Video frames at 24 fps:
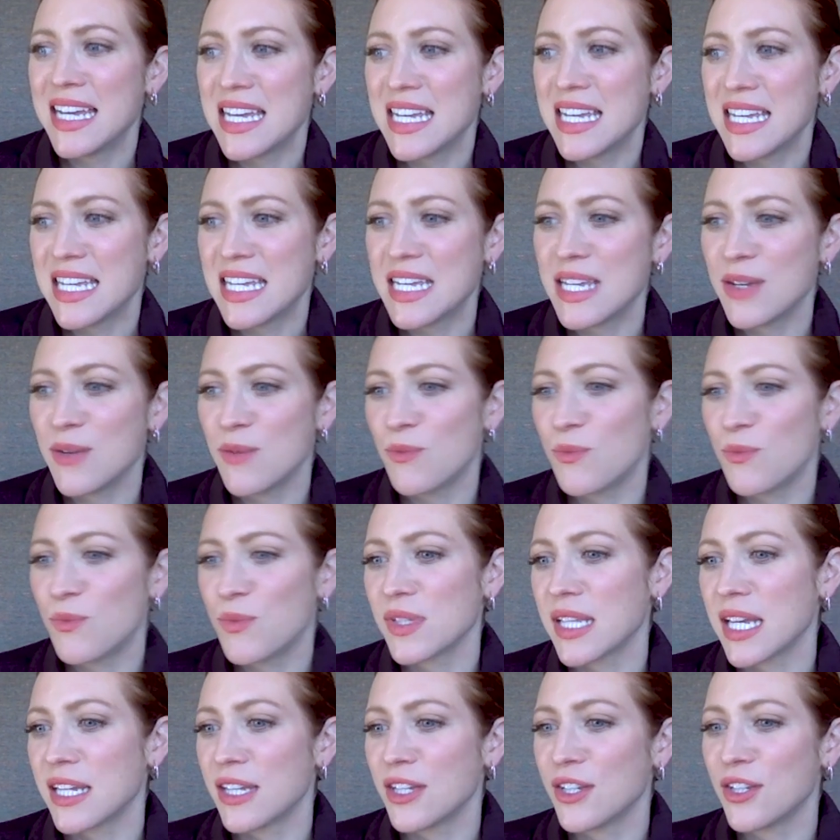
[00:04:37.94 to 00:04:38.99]
he
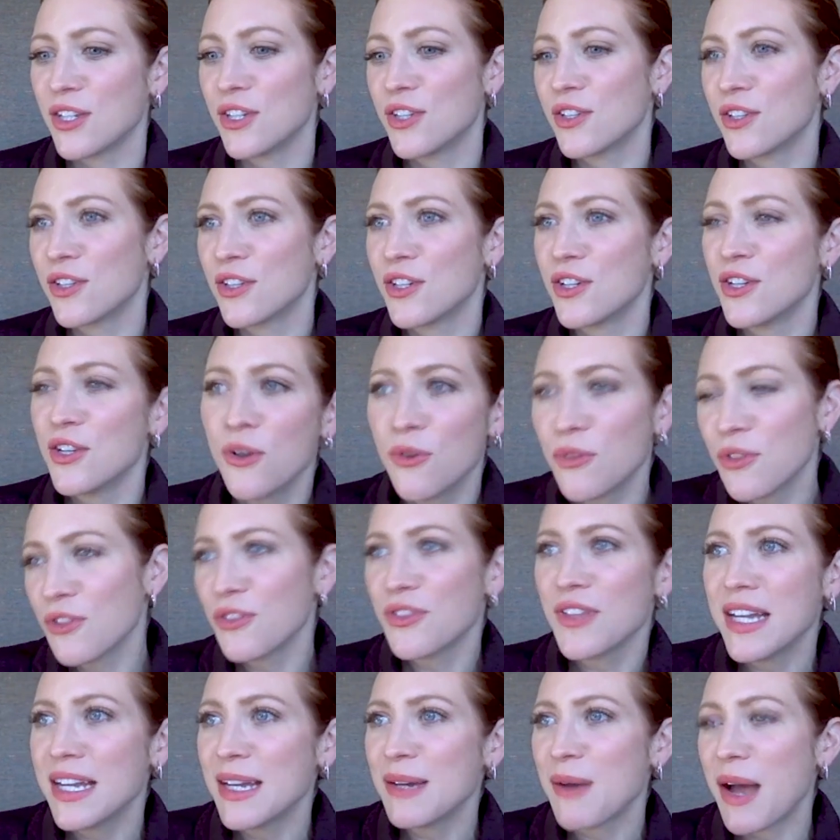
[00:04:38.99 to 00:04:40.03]
was like, you know, the
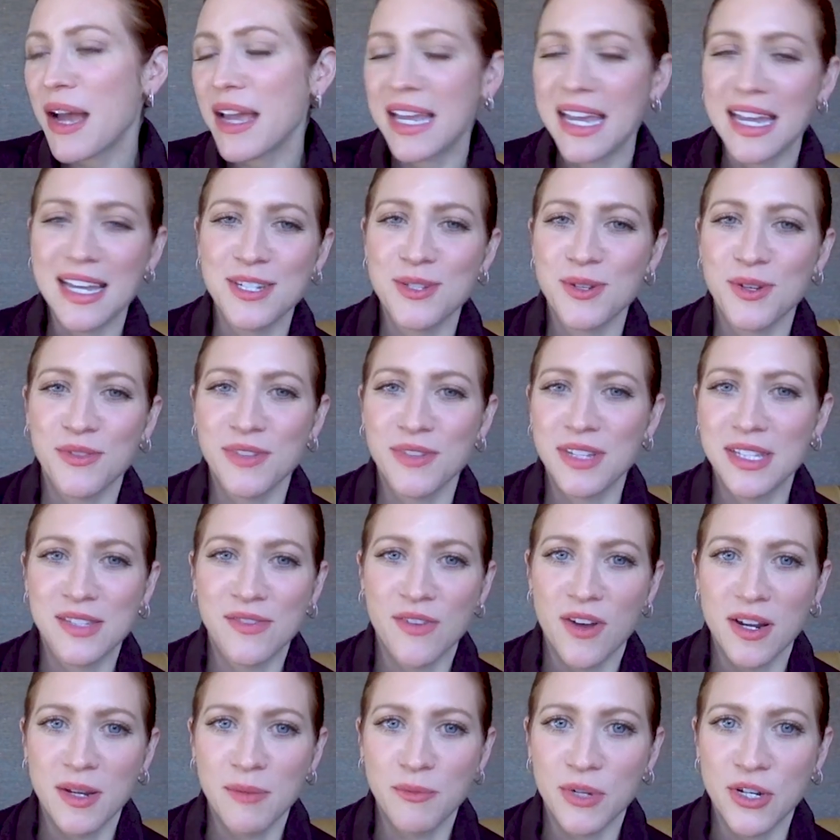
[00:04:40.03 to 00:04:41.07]
thing I can't do a Vince
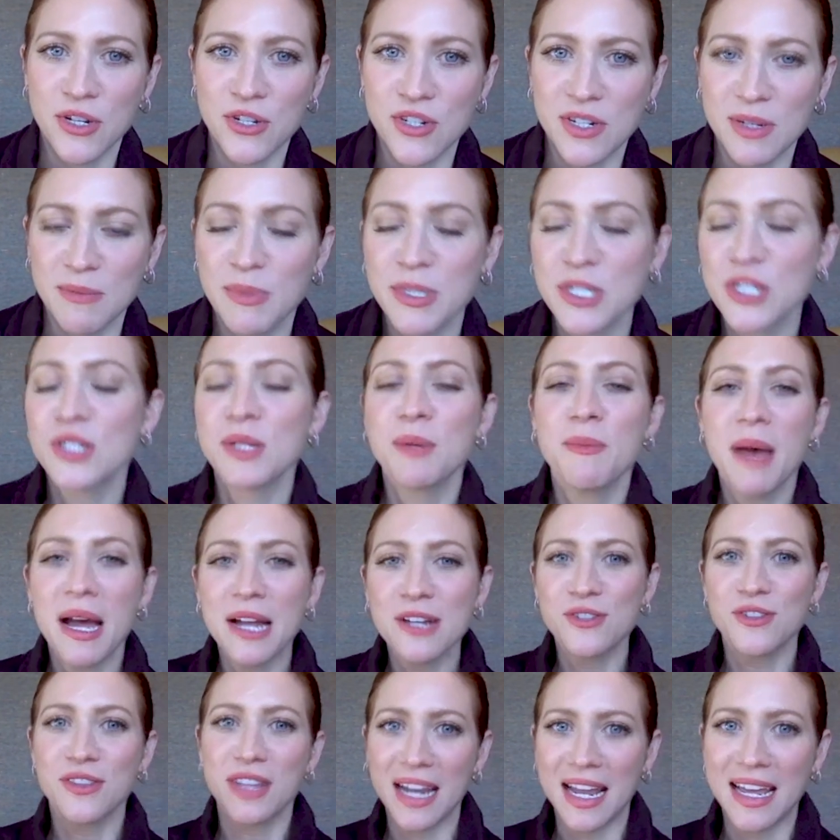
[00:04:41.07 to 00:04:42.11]
Vaughn impression, but just
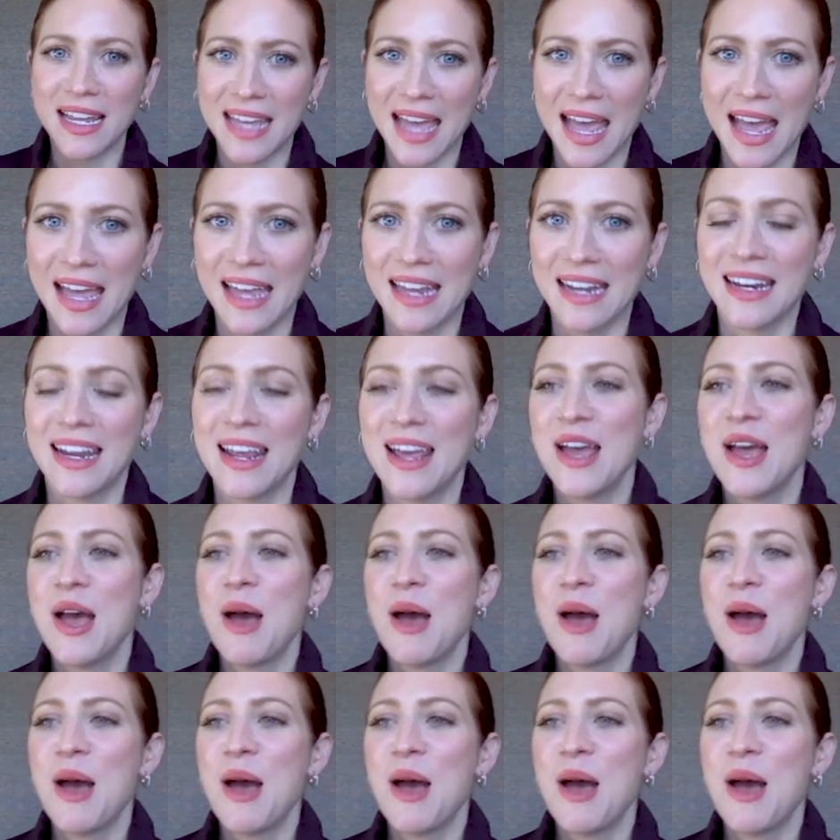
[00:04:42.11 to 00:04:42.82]
imagine that I can.